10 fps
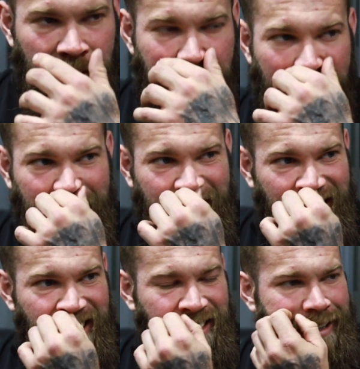
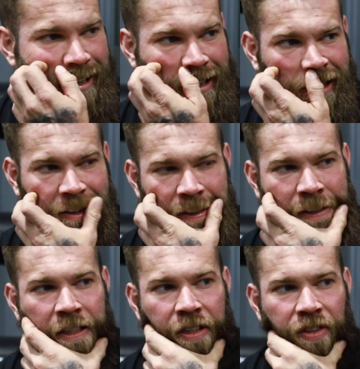Next
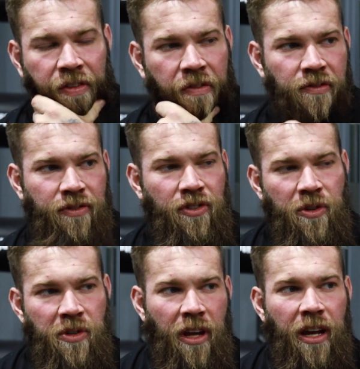
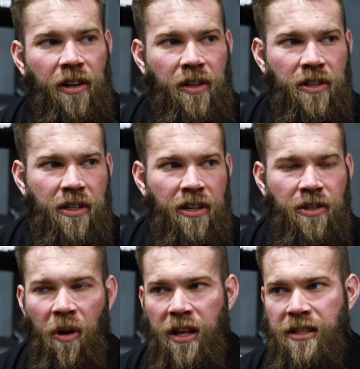2 cycles, they're
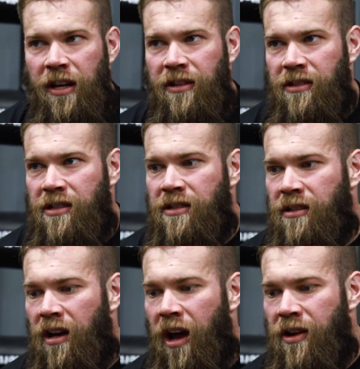squat cycles,
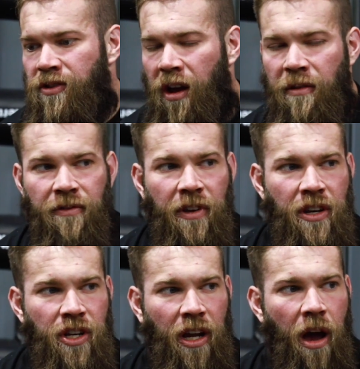so I'm
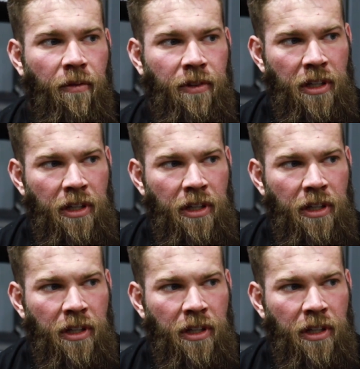finishing up